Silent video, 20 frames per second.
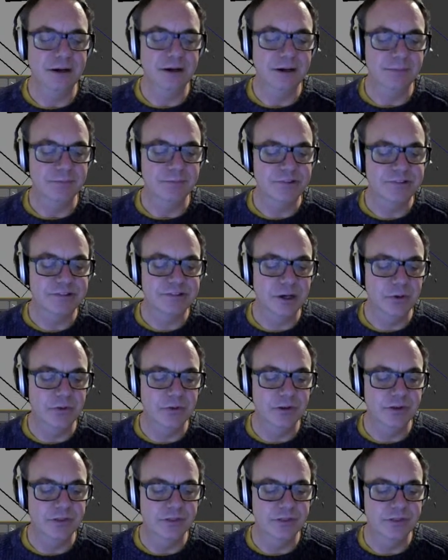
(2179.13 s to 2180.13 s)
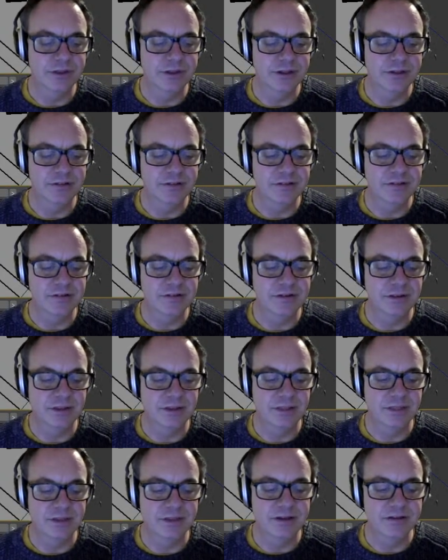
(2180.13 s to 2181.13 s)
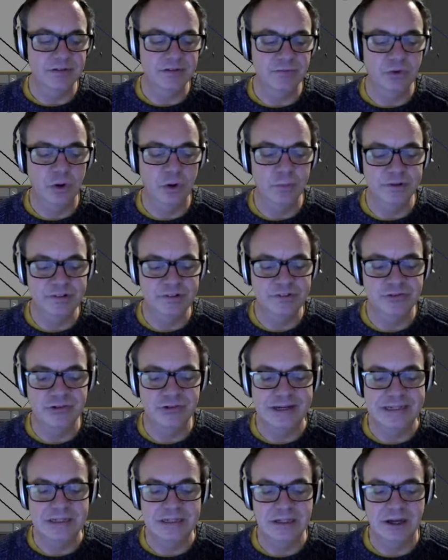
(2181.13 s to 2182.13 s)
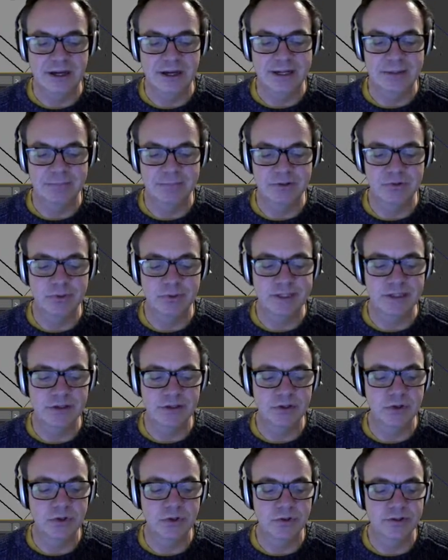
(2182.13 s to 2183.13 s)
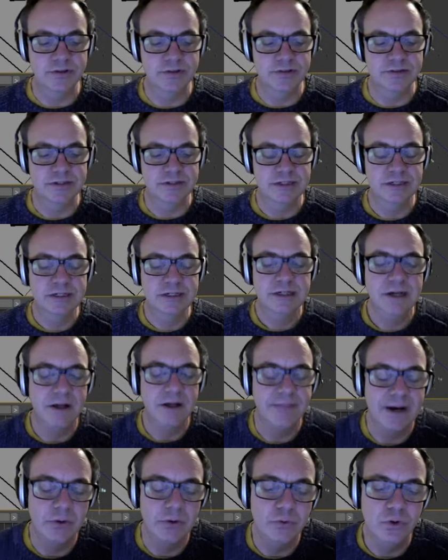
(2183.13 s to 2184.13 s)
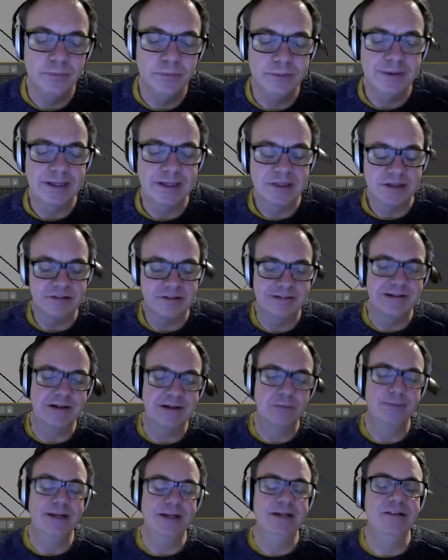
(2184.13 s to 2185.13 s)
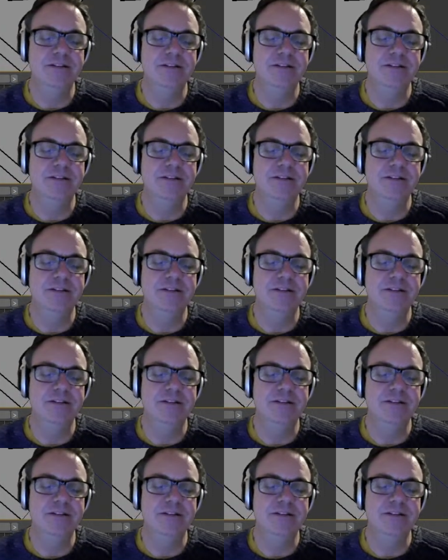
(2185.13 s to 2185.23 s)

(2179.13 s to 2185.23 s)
so that these form a straight line between the corners, and that will normally make things a little bit easier